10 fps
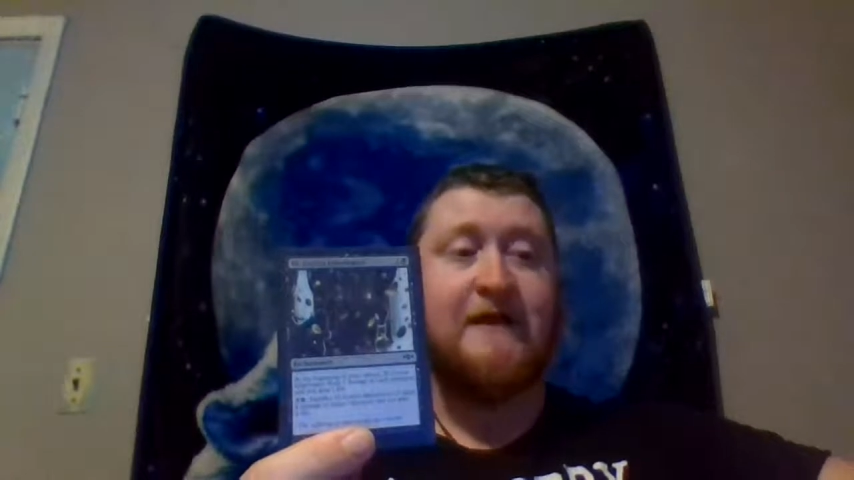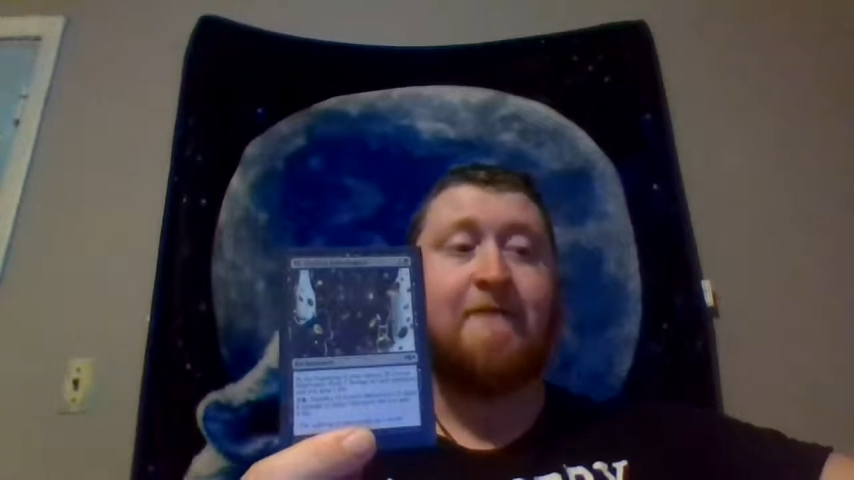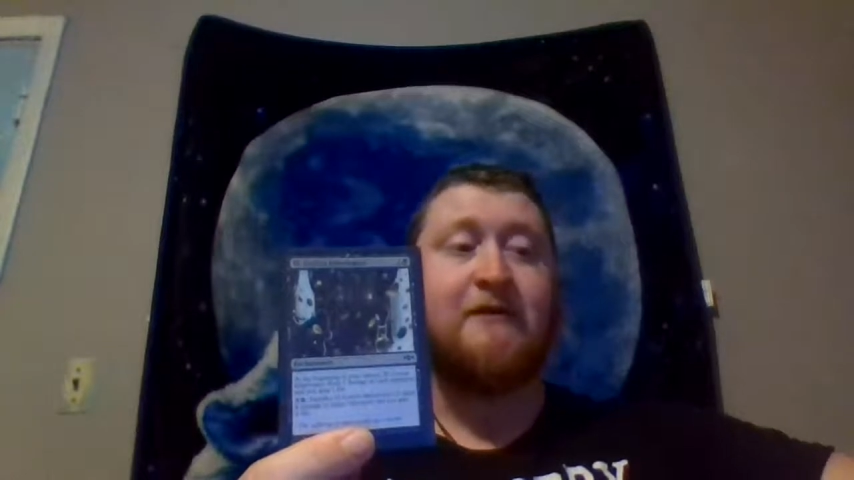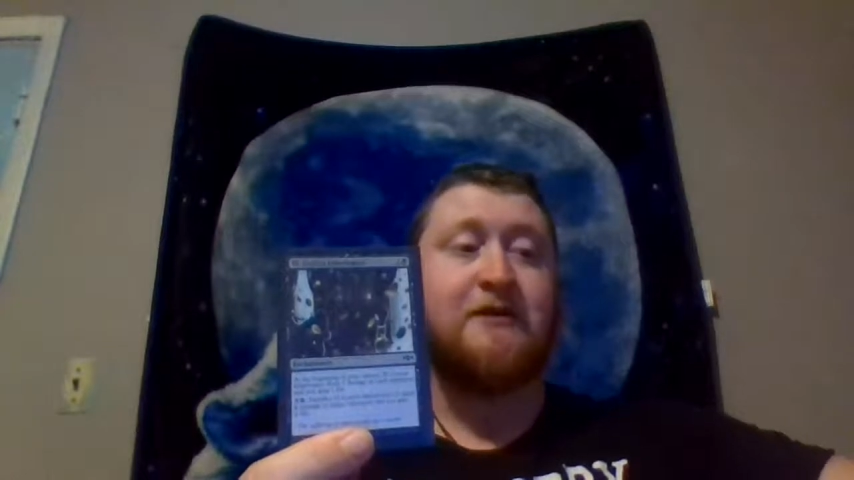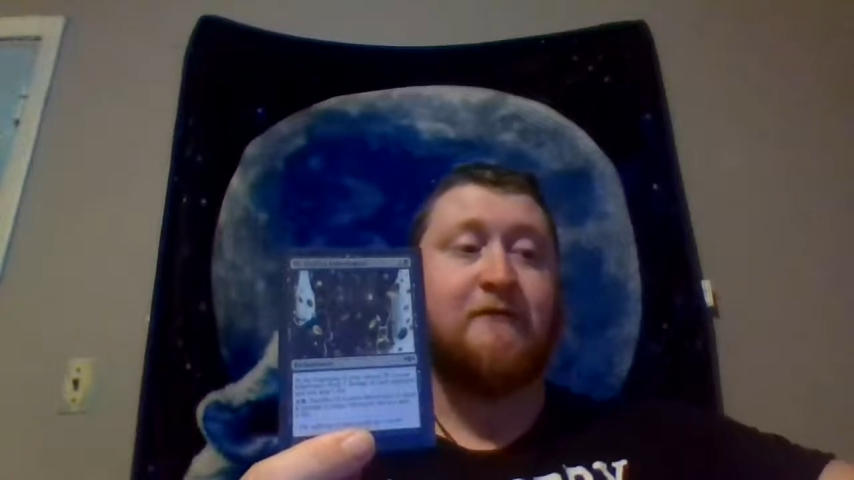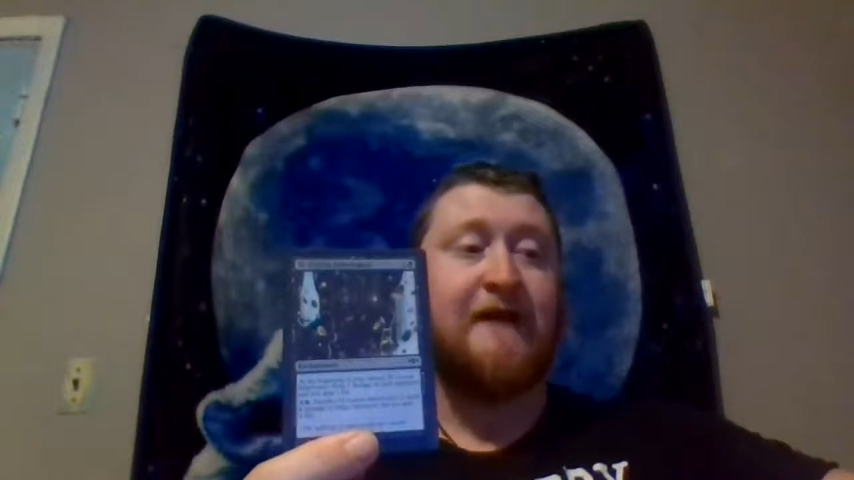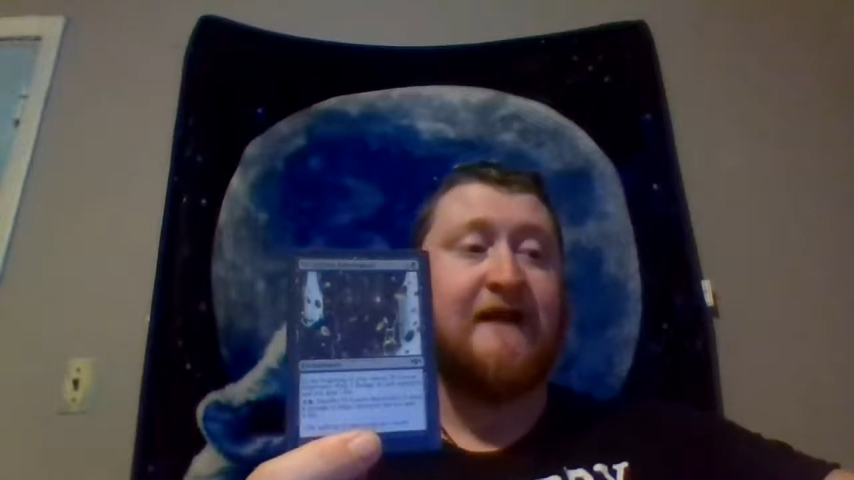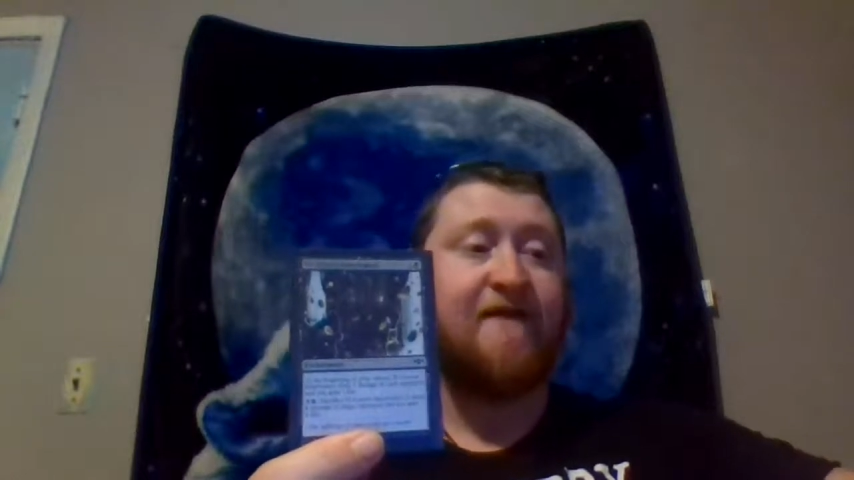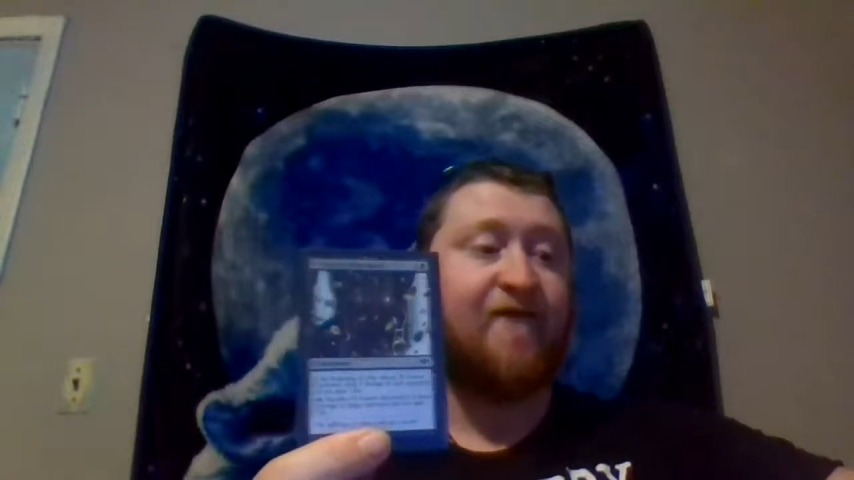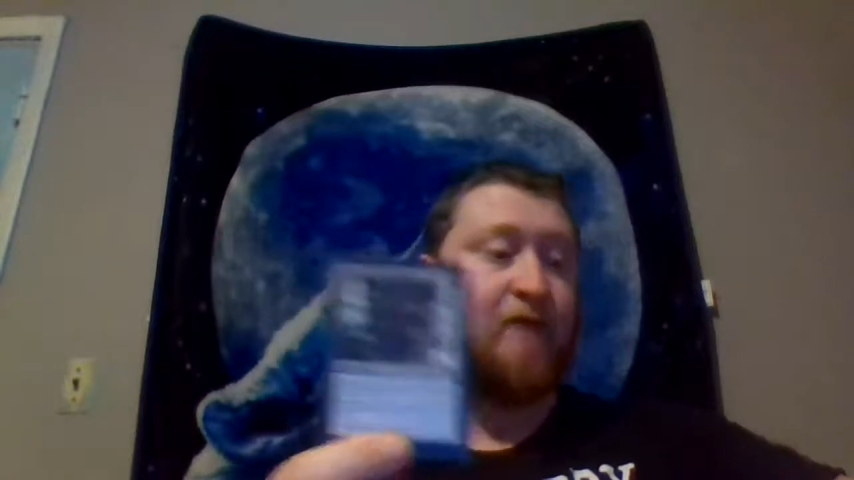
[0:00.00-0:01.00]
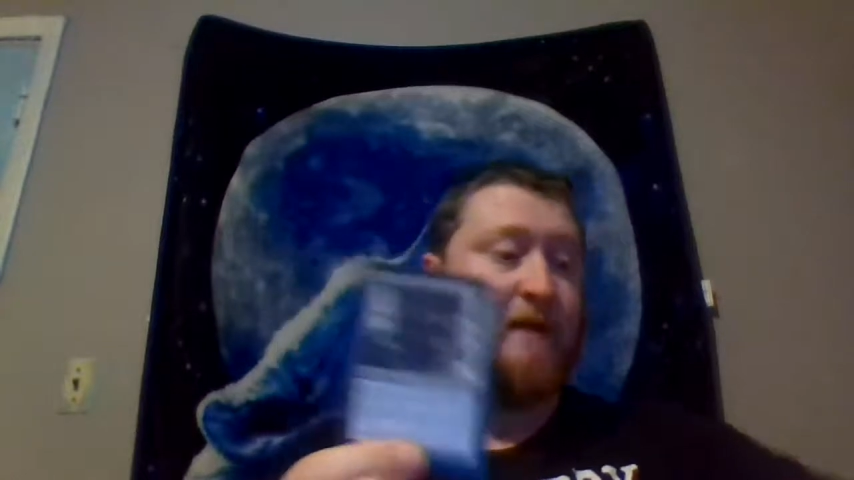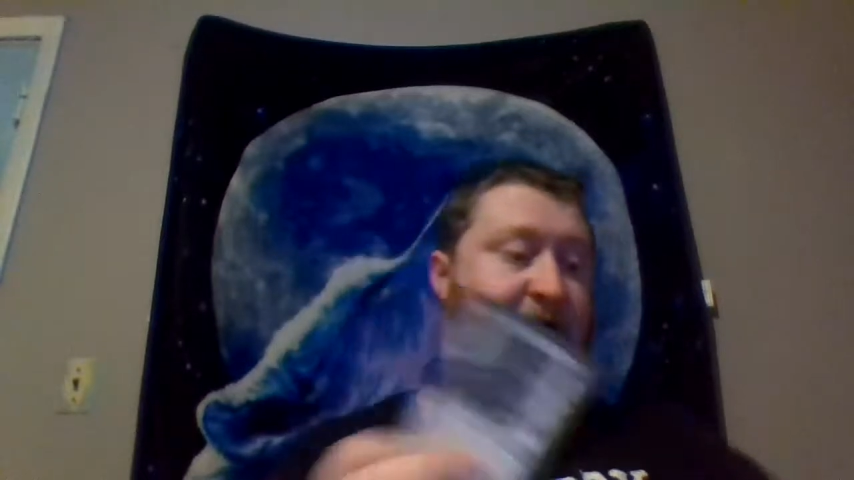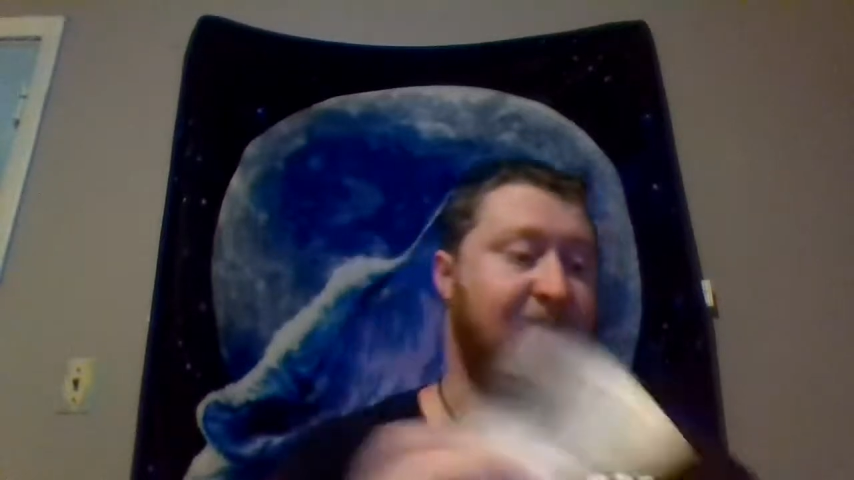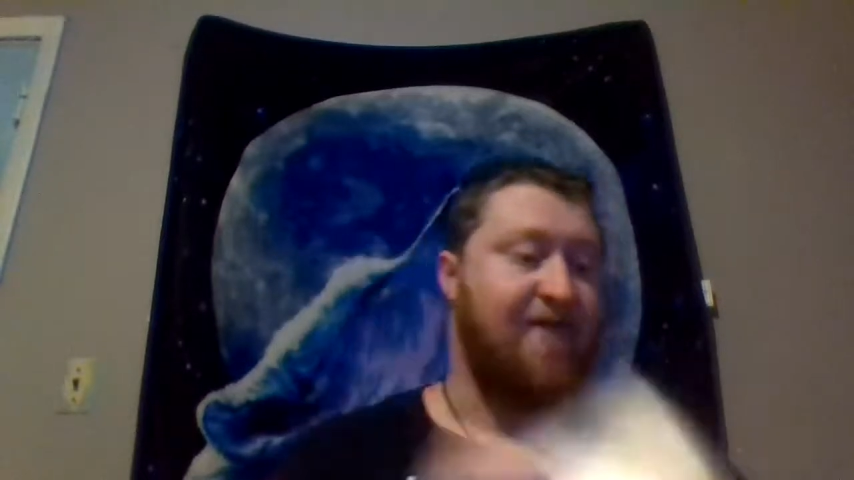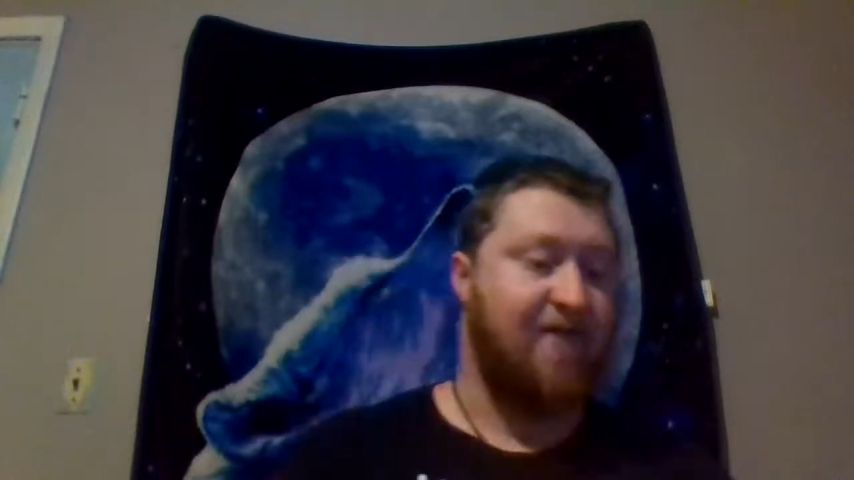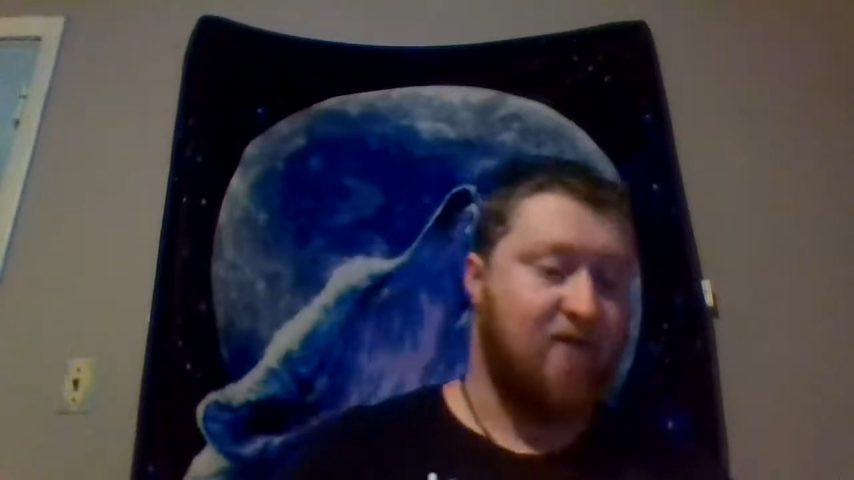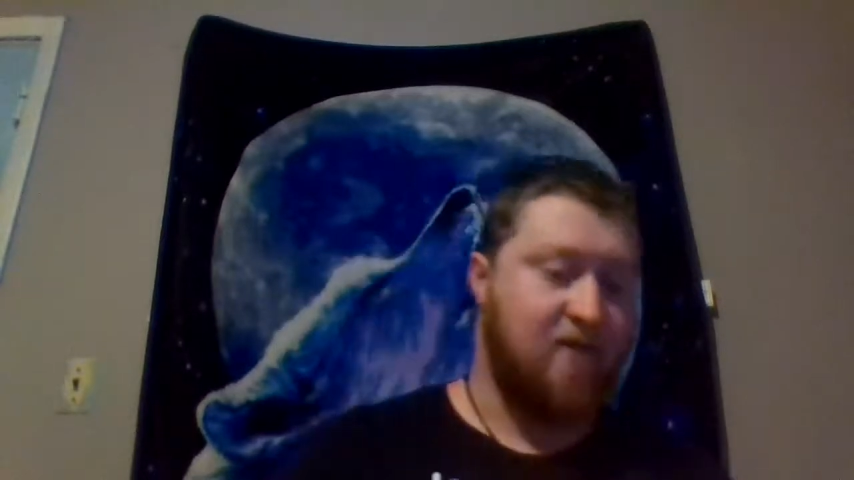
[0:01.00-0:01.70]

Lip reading: damage and you gain 4 life.